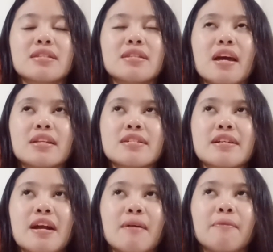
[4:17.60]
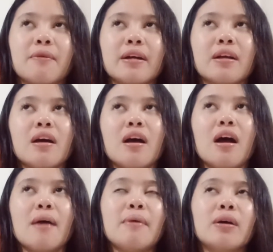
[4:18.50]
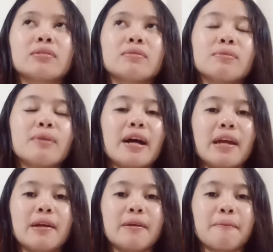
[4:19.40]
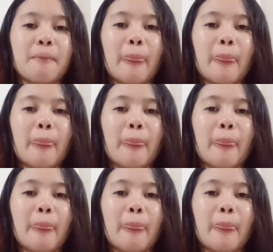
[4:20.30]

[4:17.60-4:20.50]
the answer about why